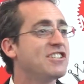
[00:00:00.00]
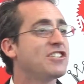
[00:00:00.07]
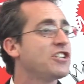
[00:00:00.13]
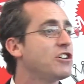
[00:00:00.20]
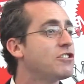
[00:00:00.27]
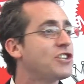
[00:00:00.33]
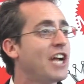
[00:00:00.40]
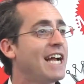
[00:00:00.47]
This is
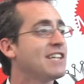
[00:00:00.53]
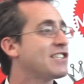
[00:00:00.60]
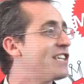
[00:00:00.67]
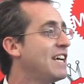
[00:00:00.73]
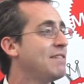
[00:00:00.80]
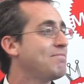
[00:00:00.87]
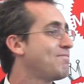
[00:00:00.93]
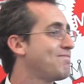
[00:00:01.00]
your chance
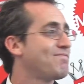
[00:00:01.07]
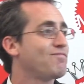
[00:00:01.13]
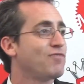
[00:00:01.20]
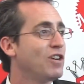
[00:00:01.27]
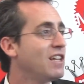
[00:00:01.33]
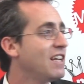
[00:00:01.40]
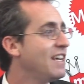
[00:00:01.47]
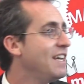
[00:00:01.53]
to
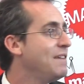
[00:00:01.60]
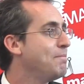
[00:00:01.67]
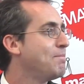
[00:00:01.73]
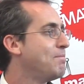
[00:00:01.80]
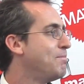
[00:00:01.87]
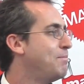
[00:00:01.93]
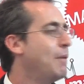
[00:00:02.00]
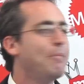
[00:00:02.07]
really
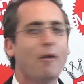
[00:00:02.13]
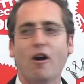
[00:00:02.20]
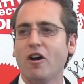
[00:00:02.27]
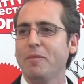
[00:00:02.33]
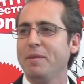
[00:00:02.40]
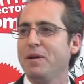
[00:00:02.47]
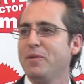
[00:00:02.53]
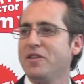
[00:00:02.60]

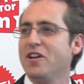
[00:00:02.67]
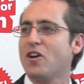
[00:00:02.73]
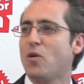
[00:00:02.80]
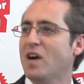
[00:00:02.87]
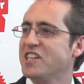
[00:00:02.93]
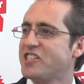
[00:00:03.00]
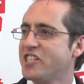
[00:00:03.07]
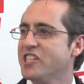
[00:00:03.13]
bombard me with your
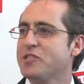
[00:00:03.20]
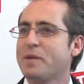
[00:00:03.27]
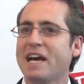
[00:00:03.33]
questions.